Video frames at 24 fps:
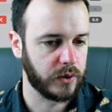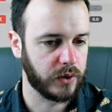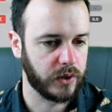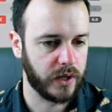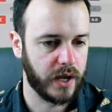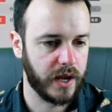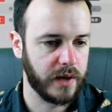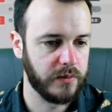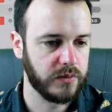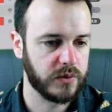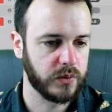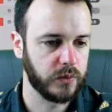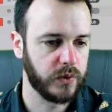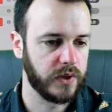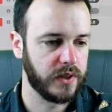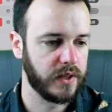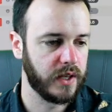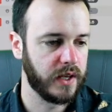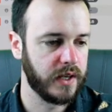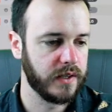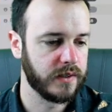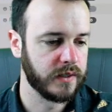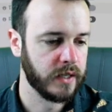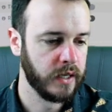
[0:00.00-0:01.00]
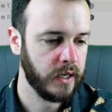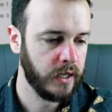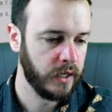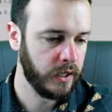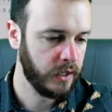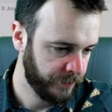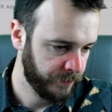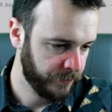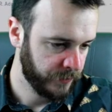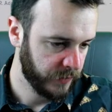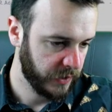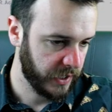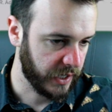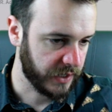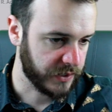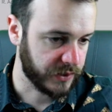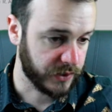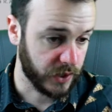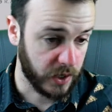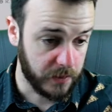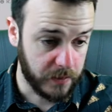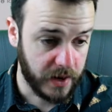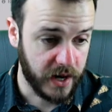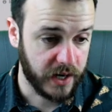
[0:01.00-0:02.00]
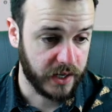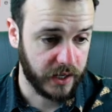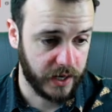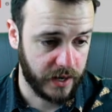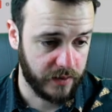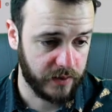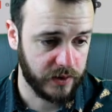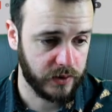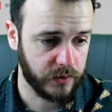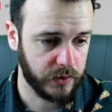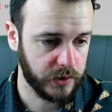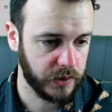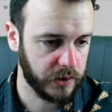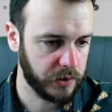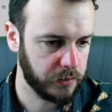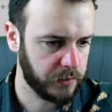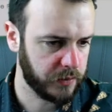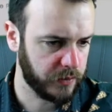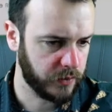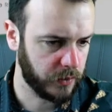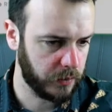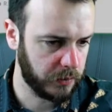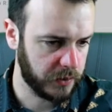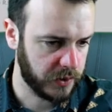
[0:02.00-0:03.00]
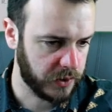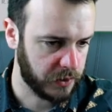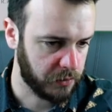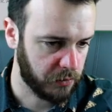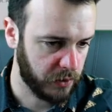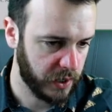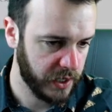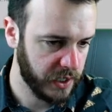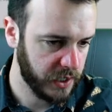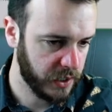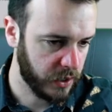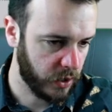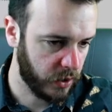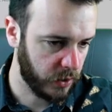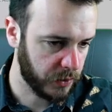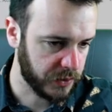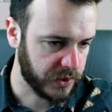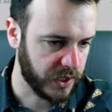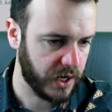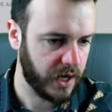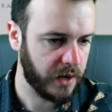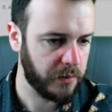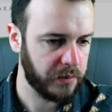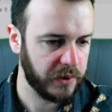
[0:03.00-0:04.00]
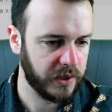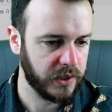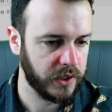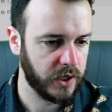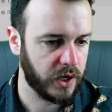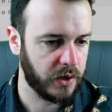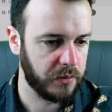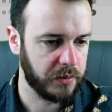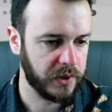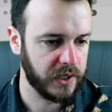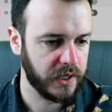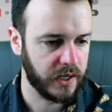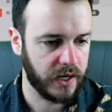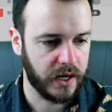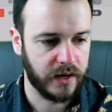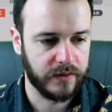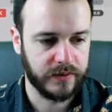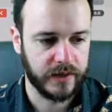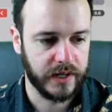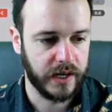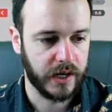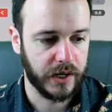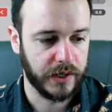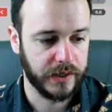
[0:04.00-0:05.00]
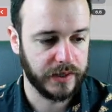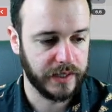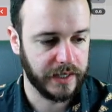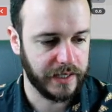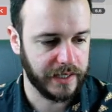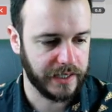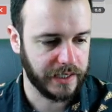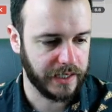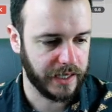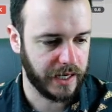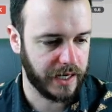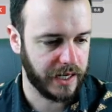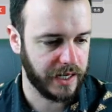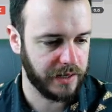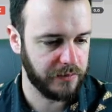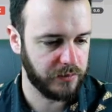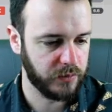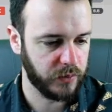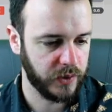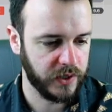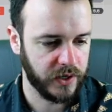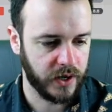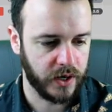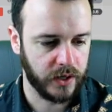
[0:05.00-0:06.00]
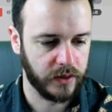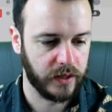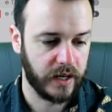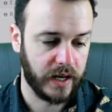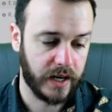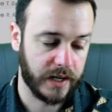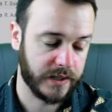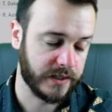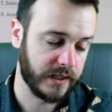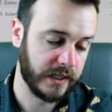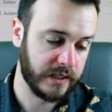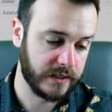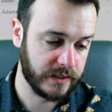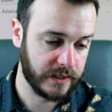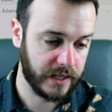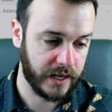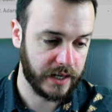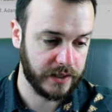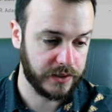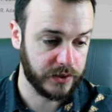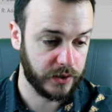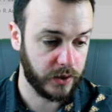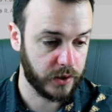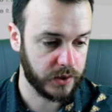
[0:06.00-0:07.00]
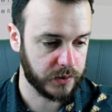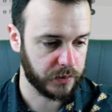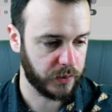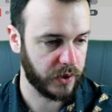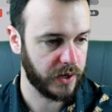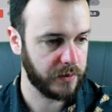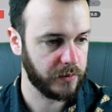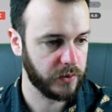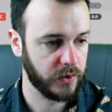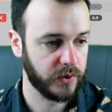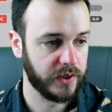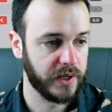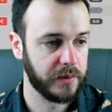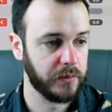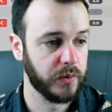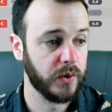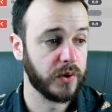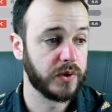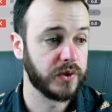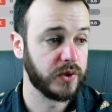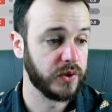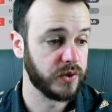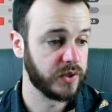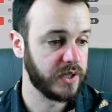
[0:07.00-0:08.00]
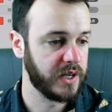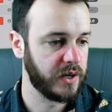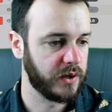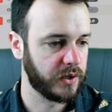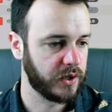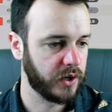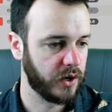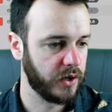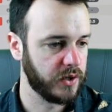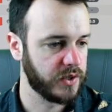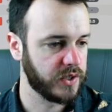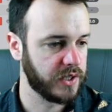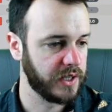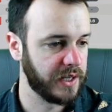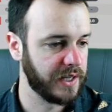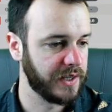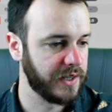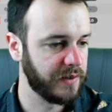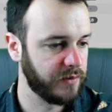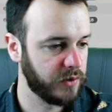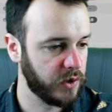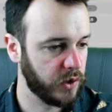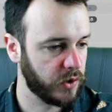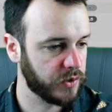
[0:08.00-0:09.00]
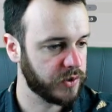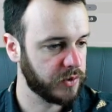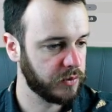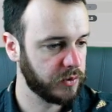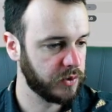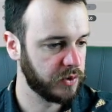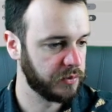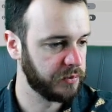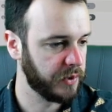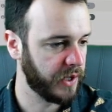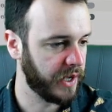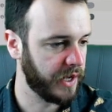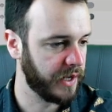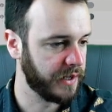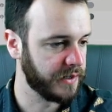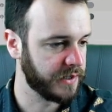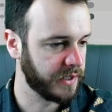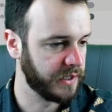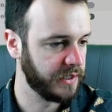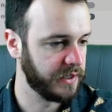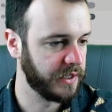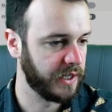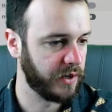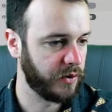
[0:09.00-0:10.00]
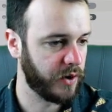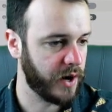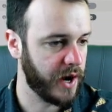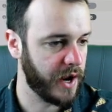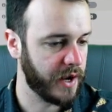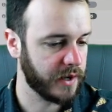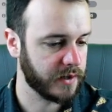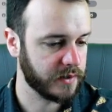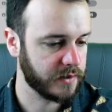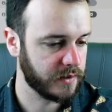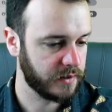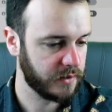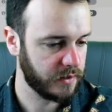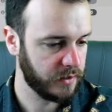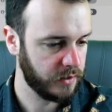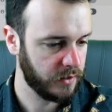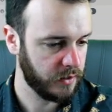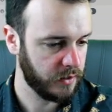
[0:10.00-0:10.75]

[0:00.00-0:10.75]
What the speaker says: claims with these. Yeah, Stowmarket having a really good performance. 3 goals up in the opening half an hour in their game. We know last season they had Titus Bramble on their books, who's now a coach there. They've got some good players in their ranks.